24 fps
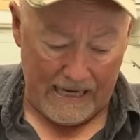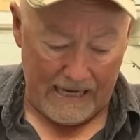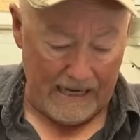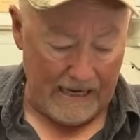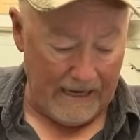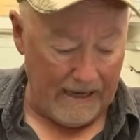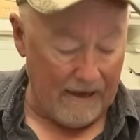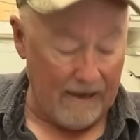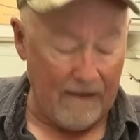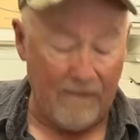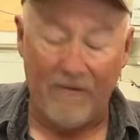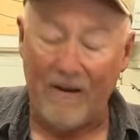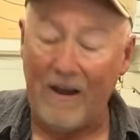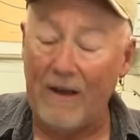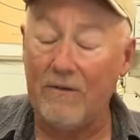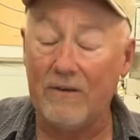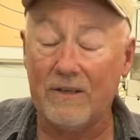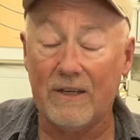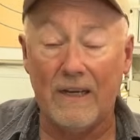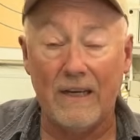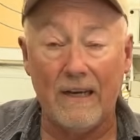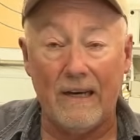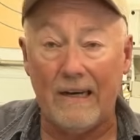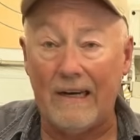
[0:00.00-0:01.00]
If I was
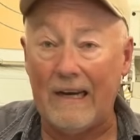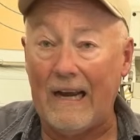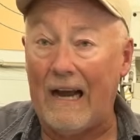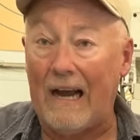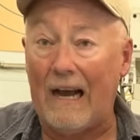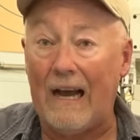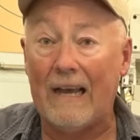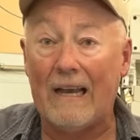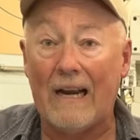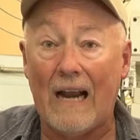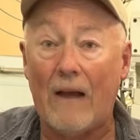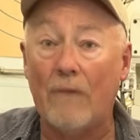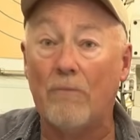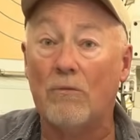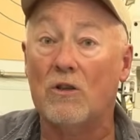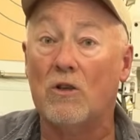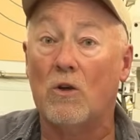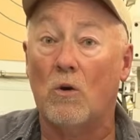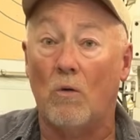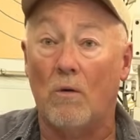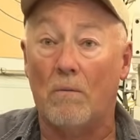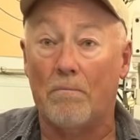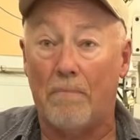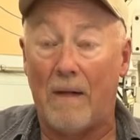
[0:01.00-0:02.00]
a young guy and I was
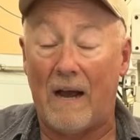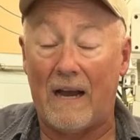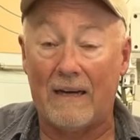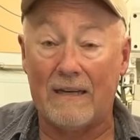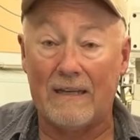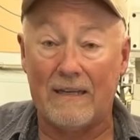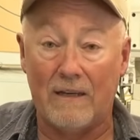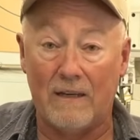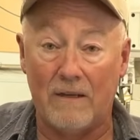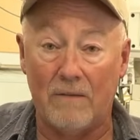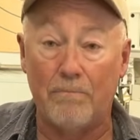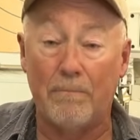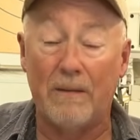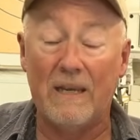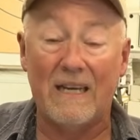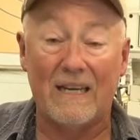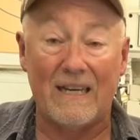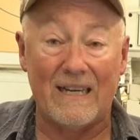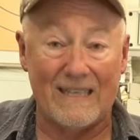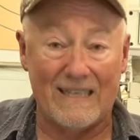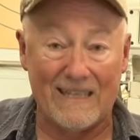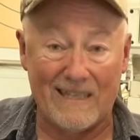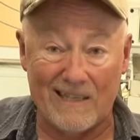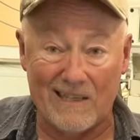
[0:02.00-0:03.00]
going back to being
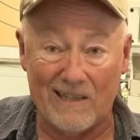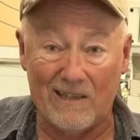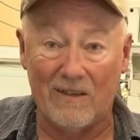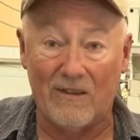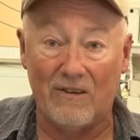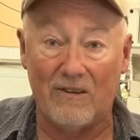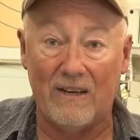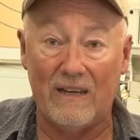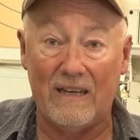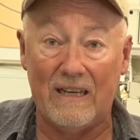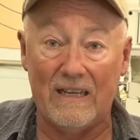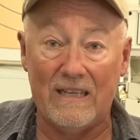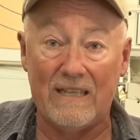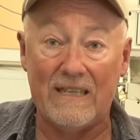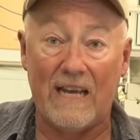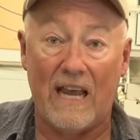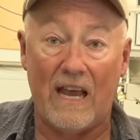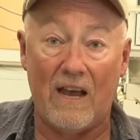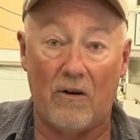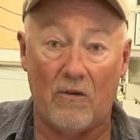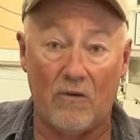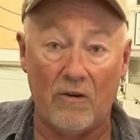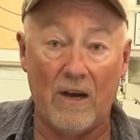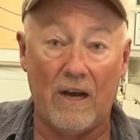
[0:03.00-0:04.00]
a serious
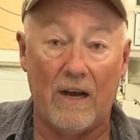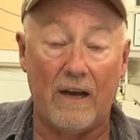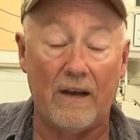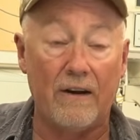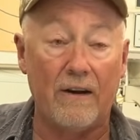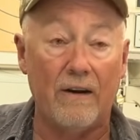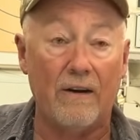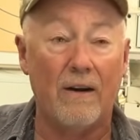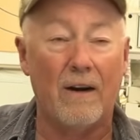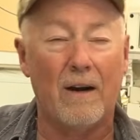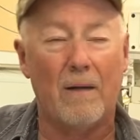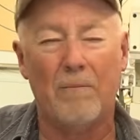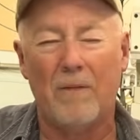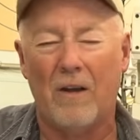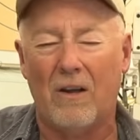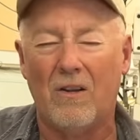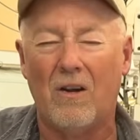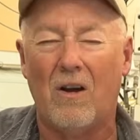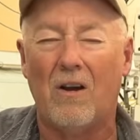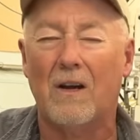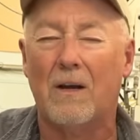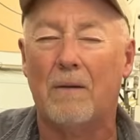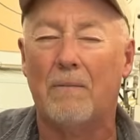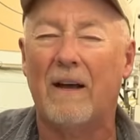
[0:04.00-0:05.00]
elk hunter, and I'm not
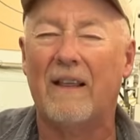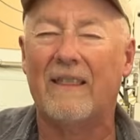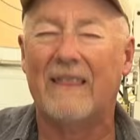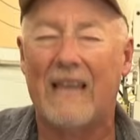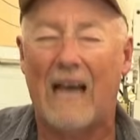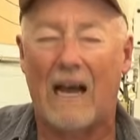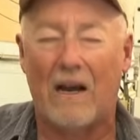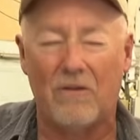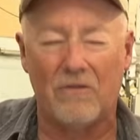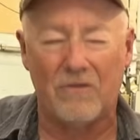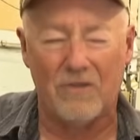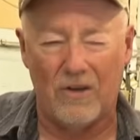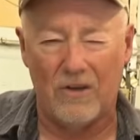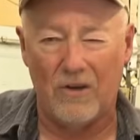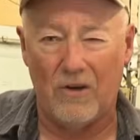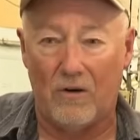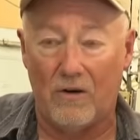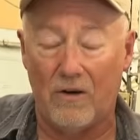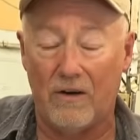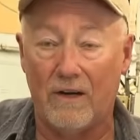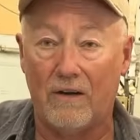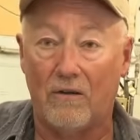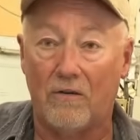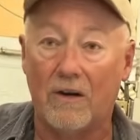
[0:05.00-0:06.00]
talking about
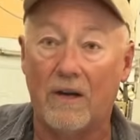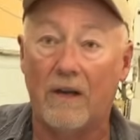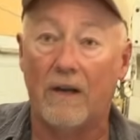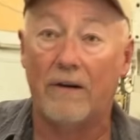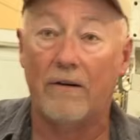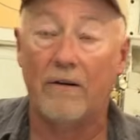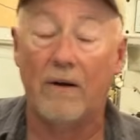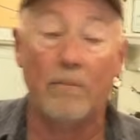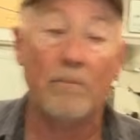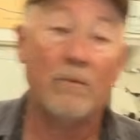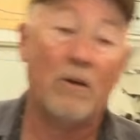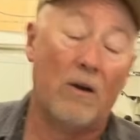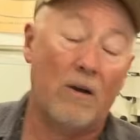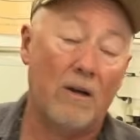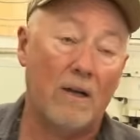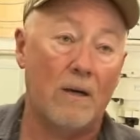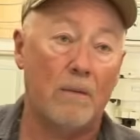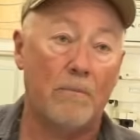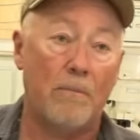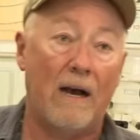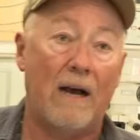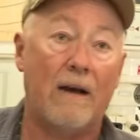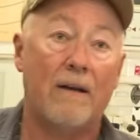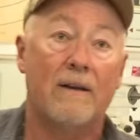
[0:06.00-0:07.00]
1,000-yard elk hunter, I'm talking
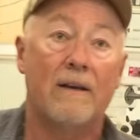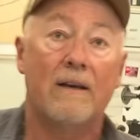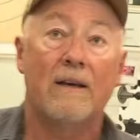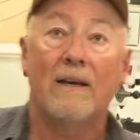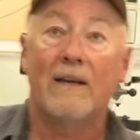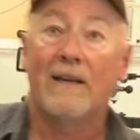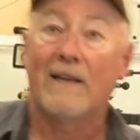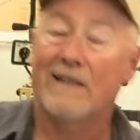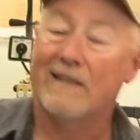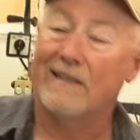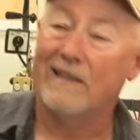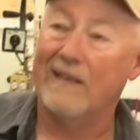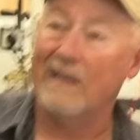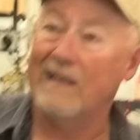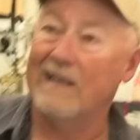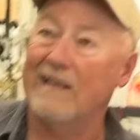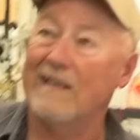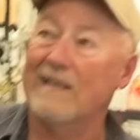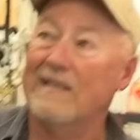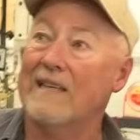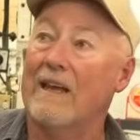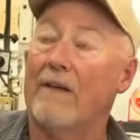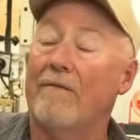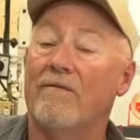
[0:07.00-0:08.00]
about,
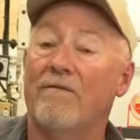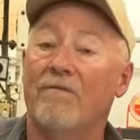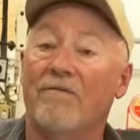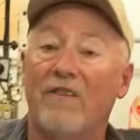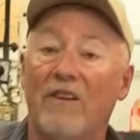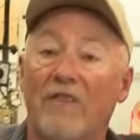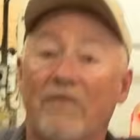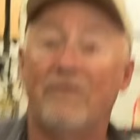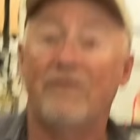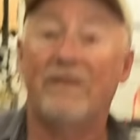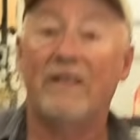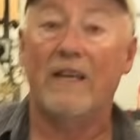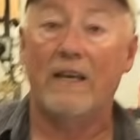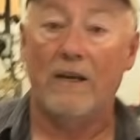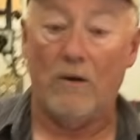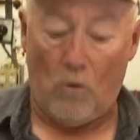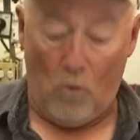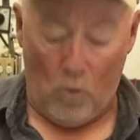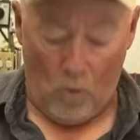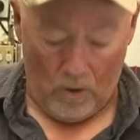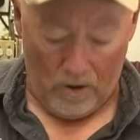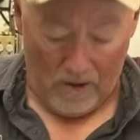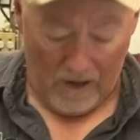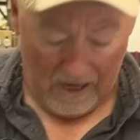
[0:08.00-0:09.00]
say, 750
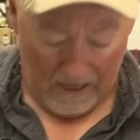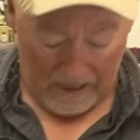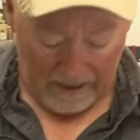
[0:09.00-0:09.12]
or